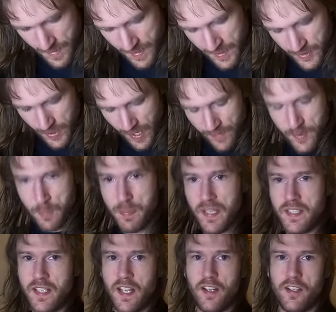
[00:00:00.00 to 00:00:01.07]
you have the
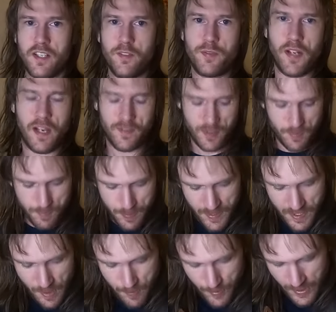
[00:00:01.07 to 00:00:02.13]
pick here, and if you have the
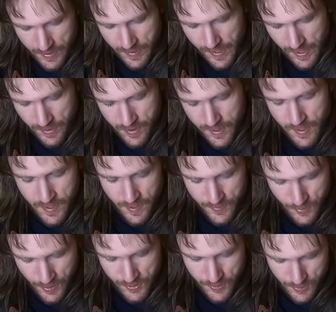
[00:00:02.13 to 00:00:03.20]
pickup right here, it's
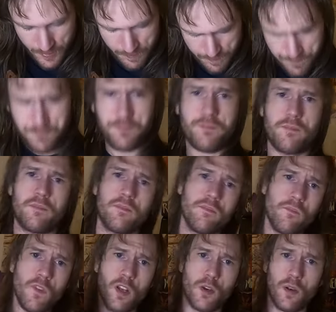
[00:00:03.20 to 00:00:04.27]
going to
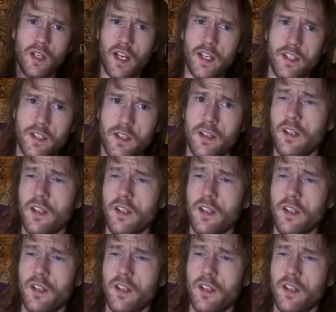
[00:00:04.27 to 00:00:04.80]
collide